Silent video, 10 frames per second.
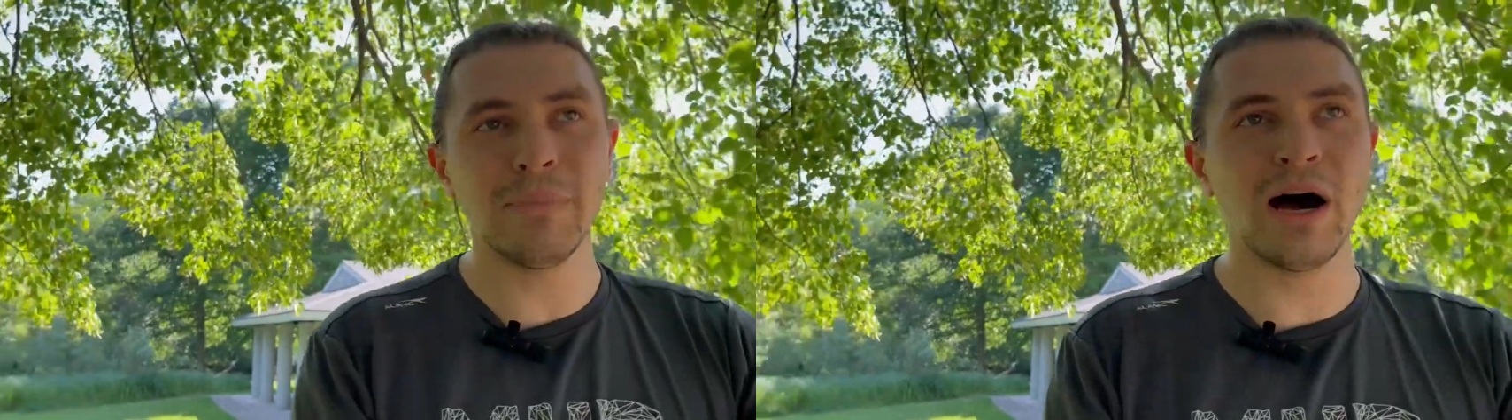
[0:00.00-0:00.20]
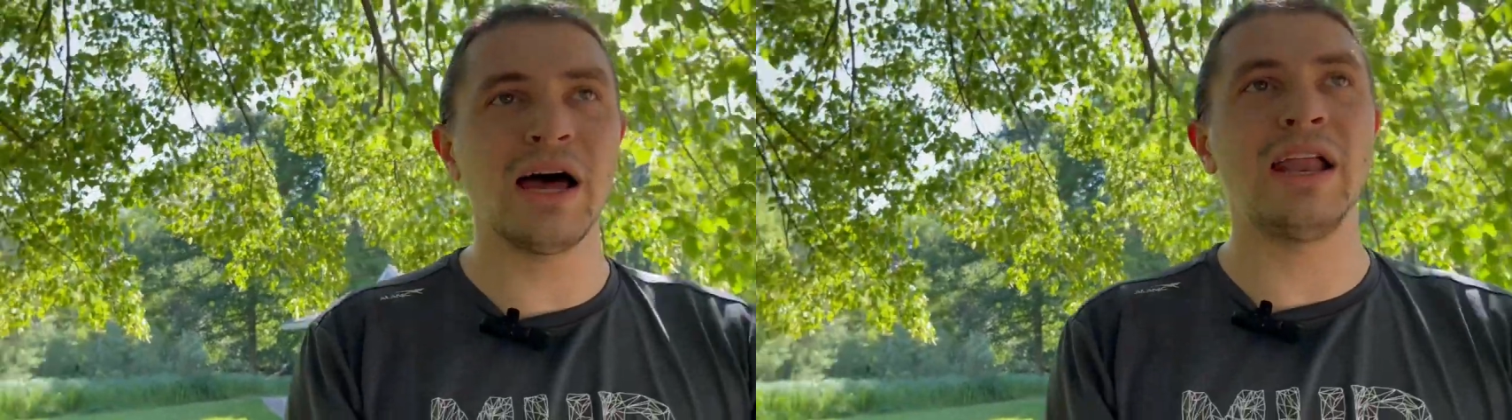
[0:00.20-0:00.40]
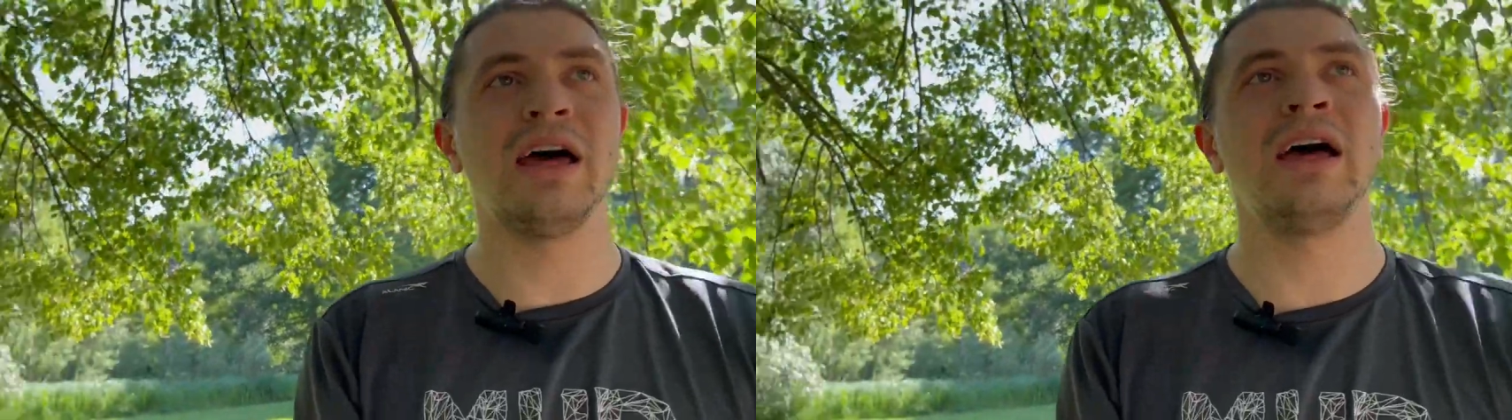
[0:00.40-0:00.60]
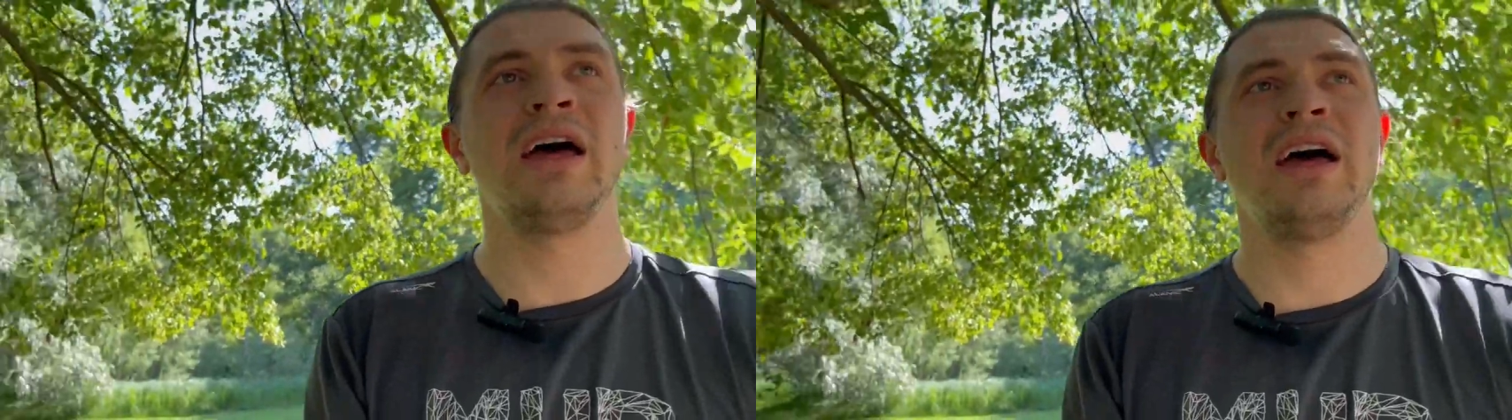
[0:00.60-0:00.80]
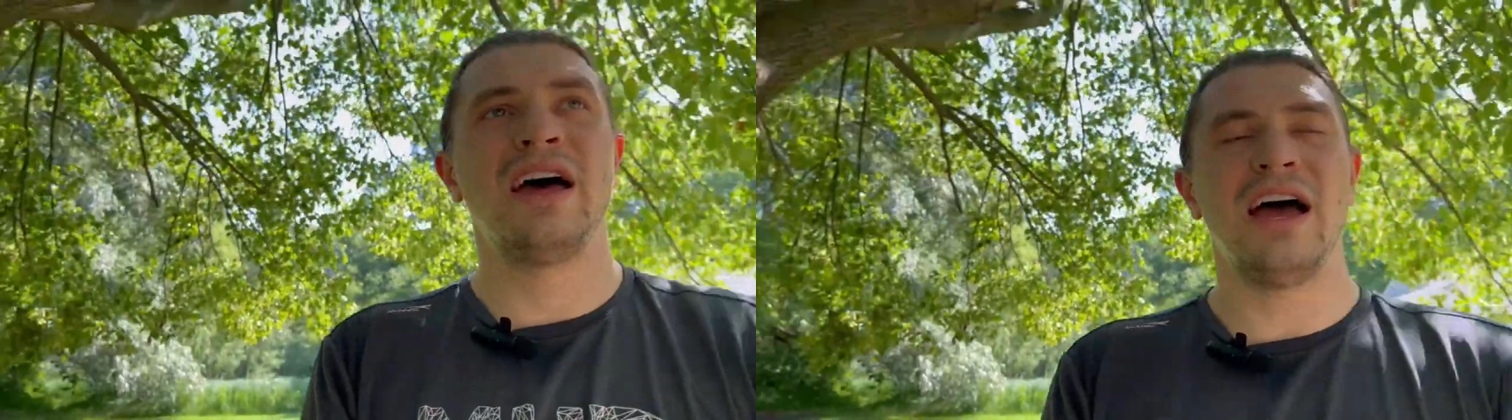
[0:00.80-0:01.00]
but
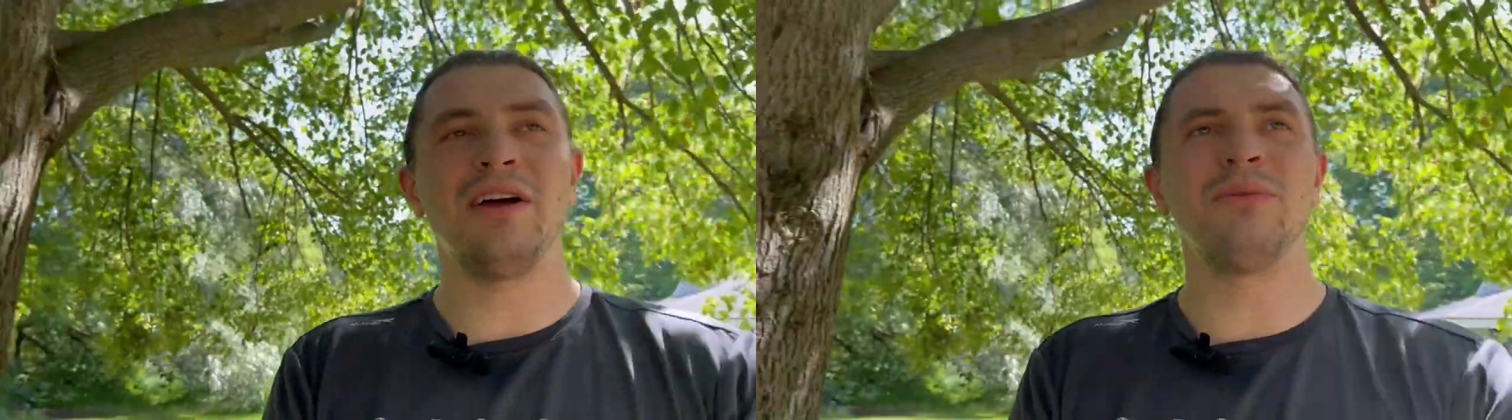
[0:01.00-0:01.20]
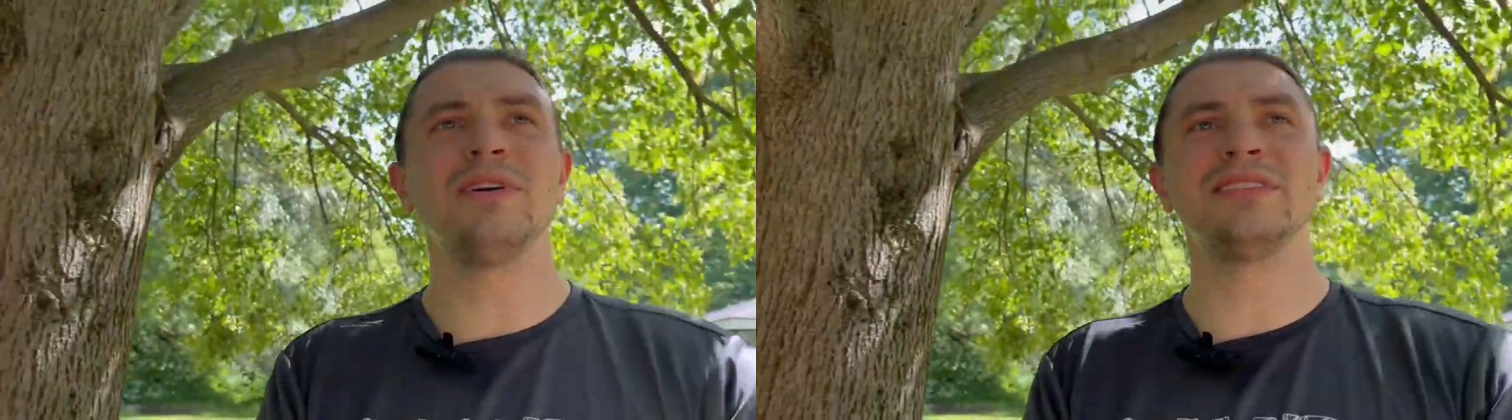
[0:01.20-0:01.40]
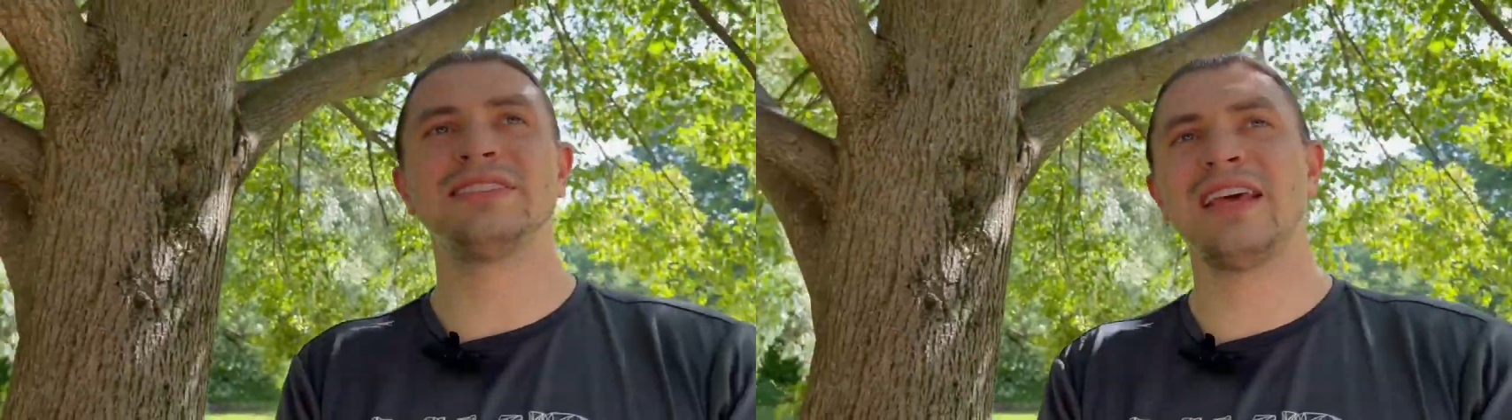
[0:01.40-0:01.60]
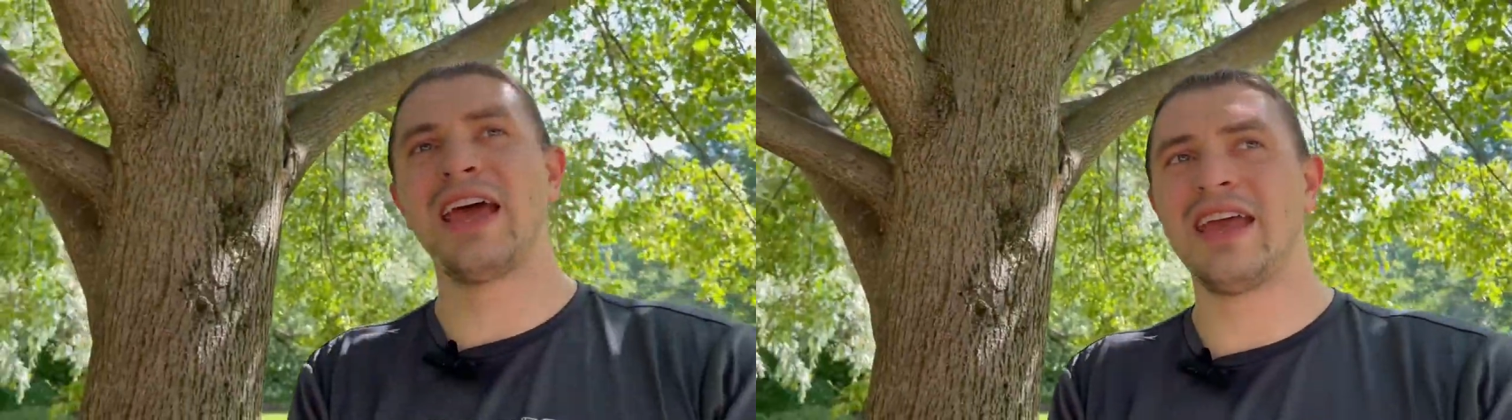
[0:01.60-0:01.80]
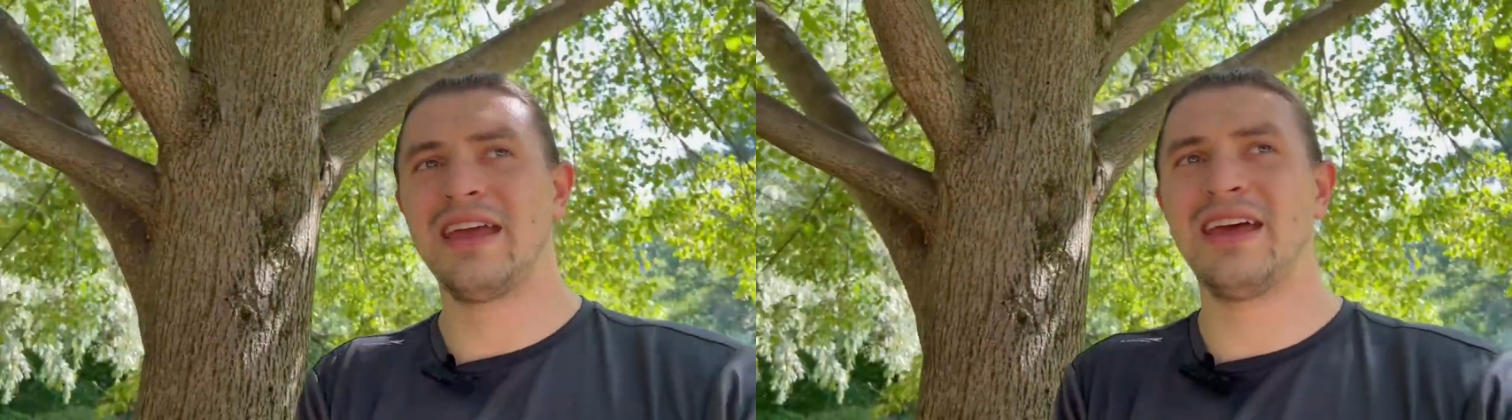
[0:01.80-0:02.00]
I will
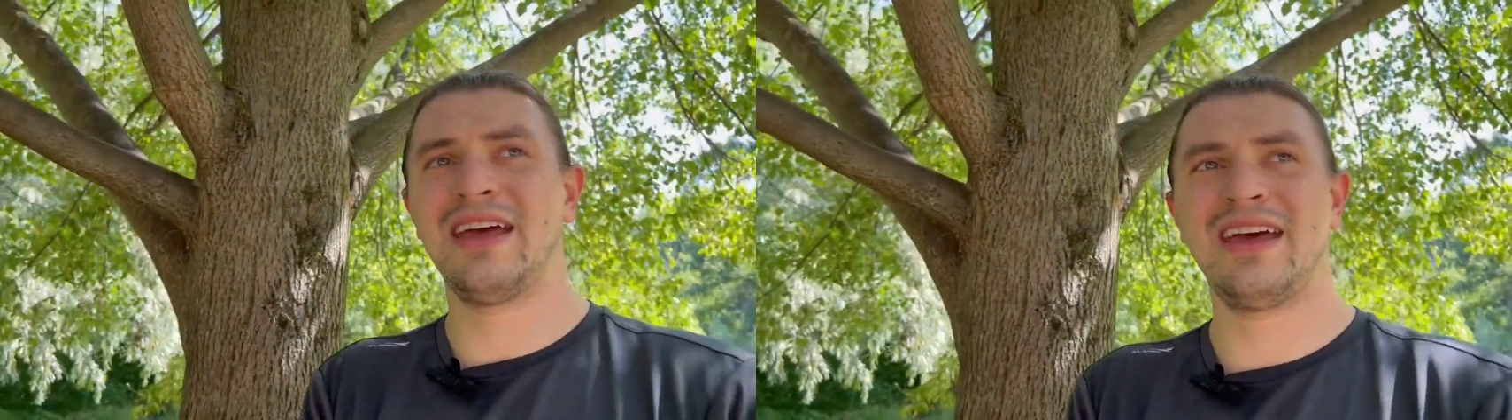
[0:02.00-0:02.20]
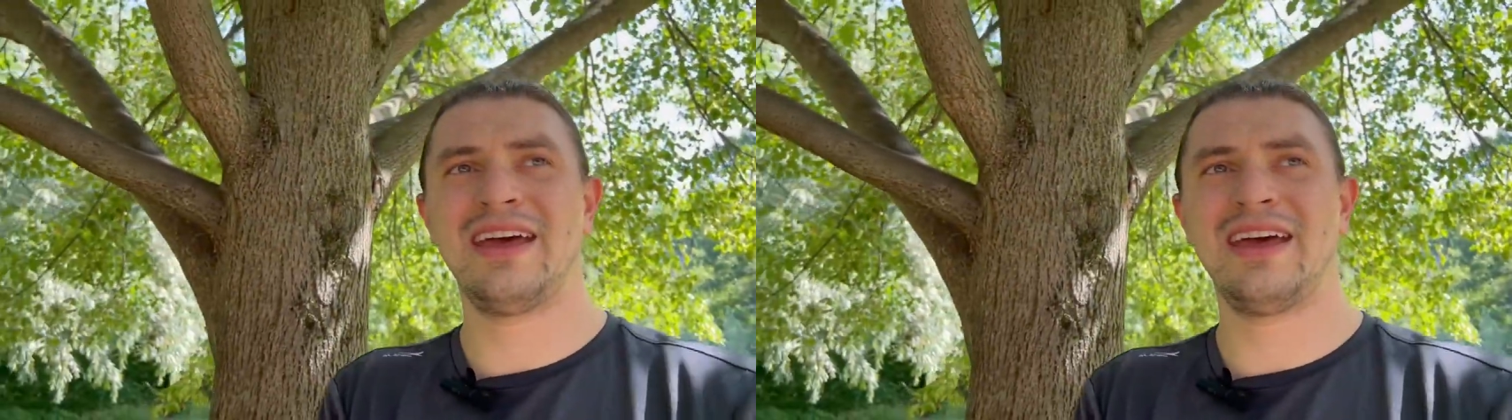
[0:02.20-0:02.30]
say